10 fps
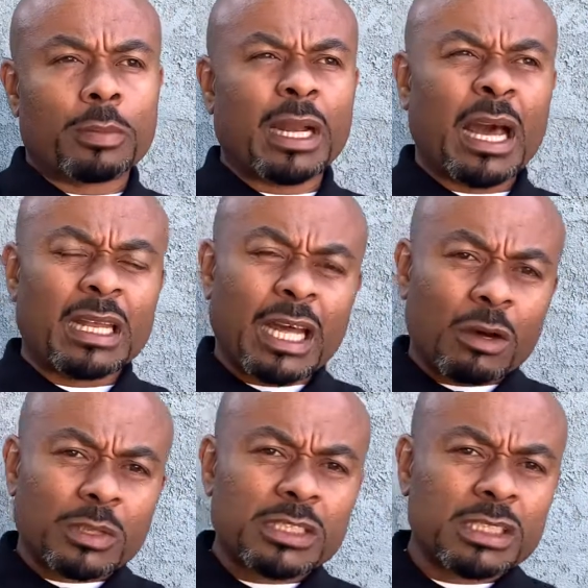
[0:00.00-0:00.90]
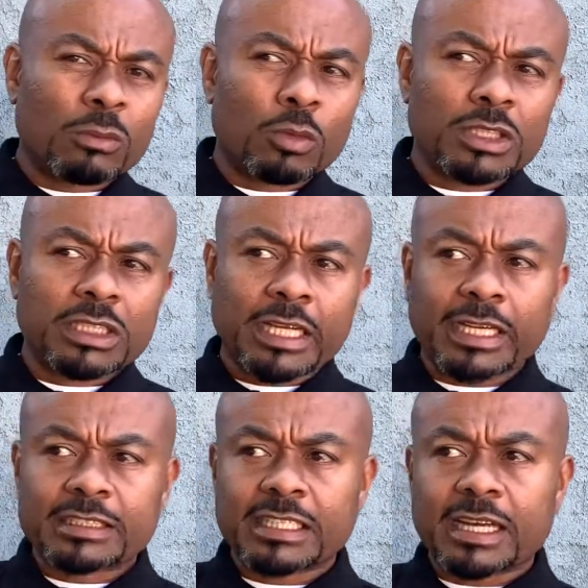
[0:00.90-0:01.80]
but allowing someone to
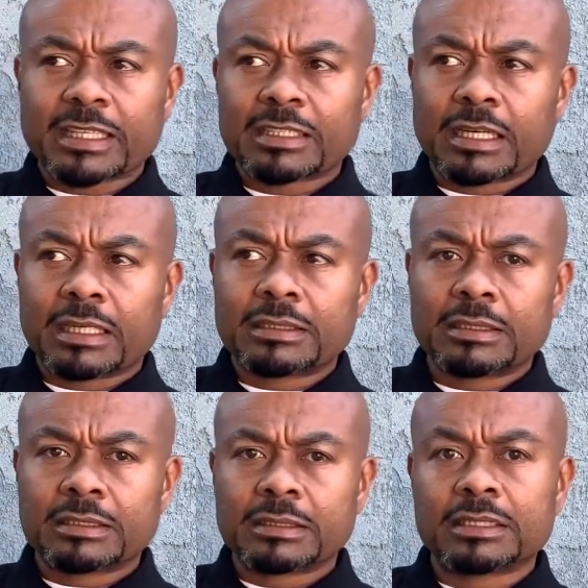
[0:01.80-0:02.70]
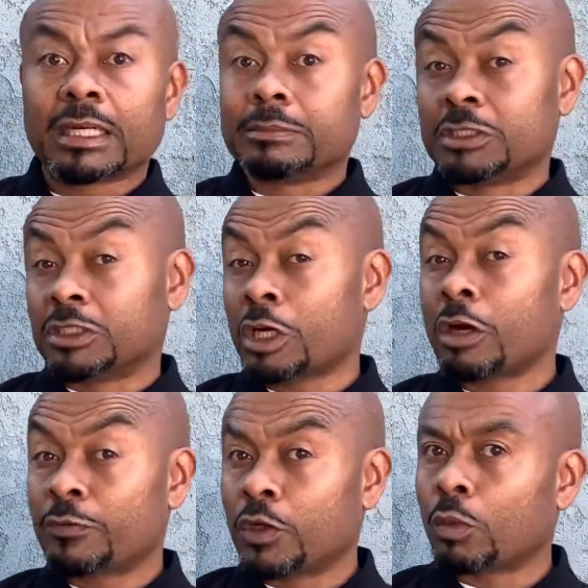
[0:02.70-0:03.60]

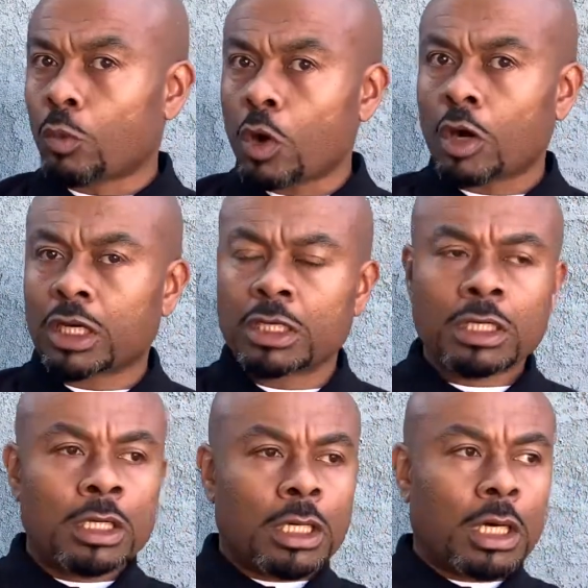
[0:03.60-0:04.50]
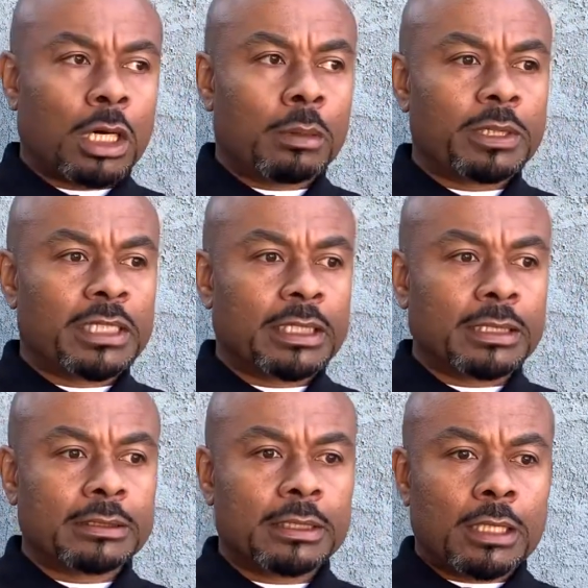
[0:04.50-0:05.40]
observe your walk,
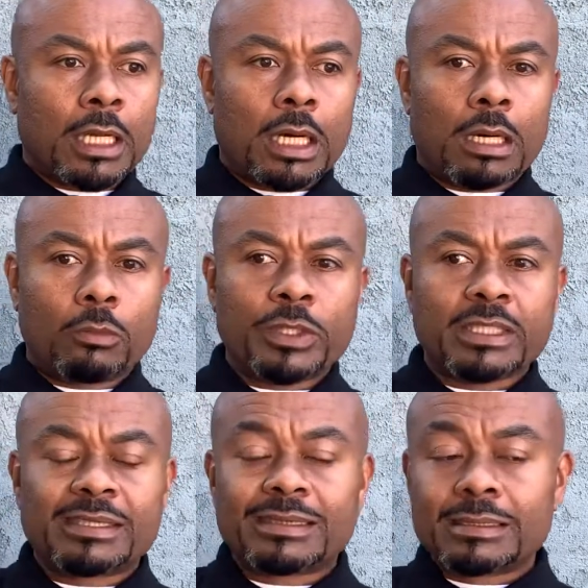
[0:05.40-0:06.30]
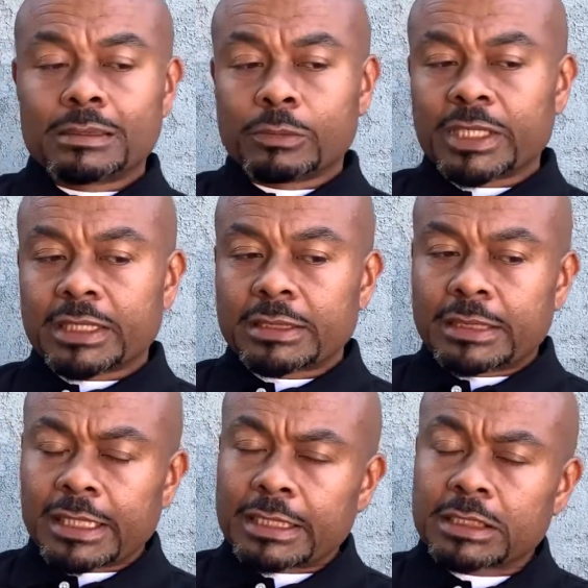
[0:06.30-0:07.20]
because we can
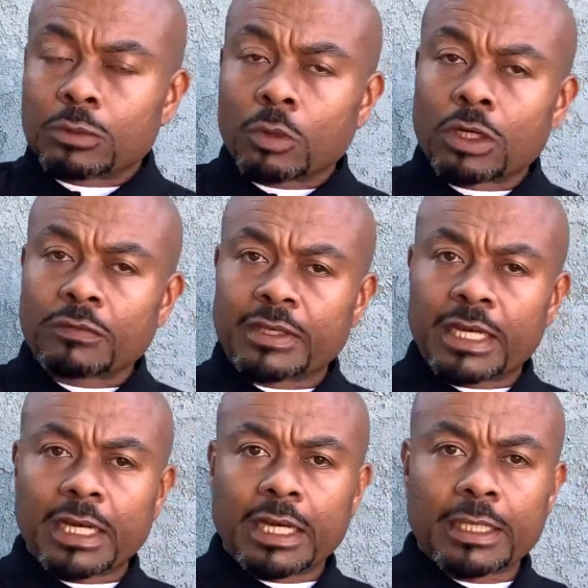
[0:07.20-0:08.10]
teach the word of God,